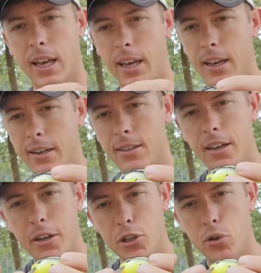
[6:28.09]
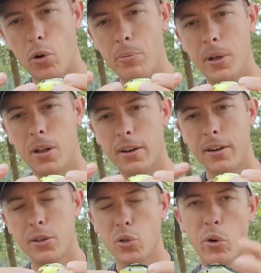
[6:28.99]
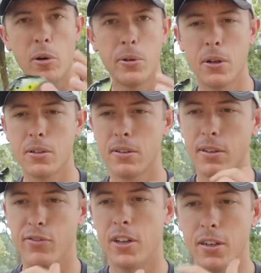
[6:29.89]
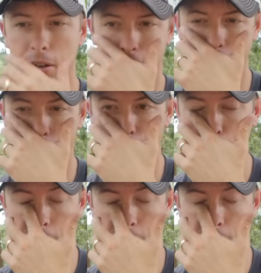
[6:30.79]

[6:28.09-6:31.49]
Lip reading: and it's got a short bill on here, square bill to deflect off cover,